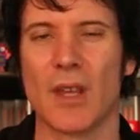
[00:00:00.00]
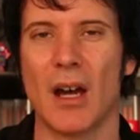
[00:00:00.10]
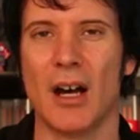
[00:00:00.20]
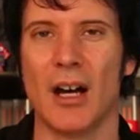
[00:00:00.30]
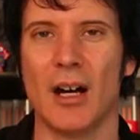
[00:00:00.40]

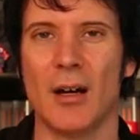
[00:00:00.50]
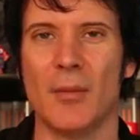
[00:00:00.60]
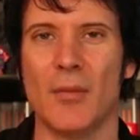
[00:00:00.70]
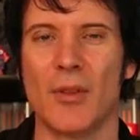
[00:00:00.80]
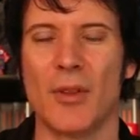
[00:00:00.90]

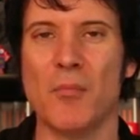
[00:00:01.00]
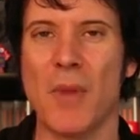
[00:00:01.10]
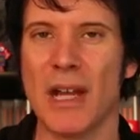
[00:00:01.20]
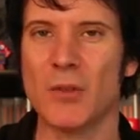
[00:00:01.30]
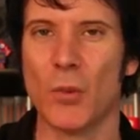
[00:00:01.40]
The
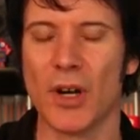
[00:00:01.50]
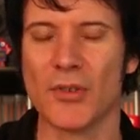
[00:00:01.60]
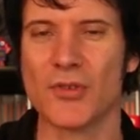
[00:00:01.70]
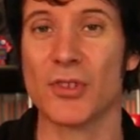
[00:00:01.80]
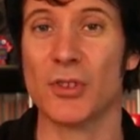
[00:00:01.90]
main
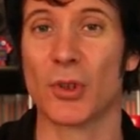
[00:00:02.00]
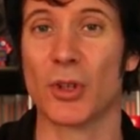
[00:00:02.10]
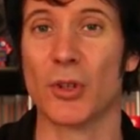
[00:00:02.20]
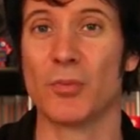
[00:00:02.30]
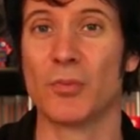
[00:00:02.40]
ones that you're
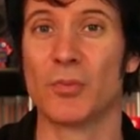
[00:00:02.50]
going to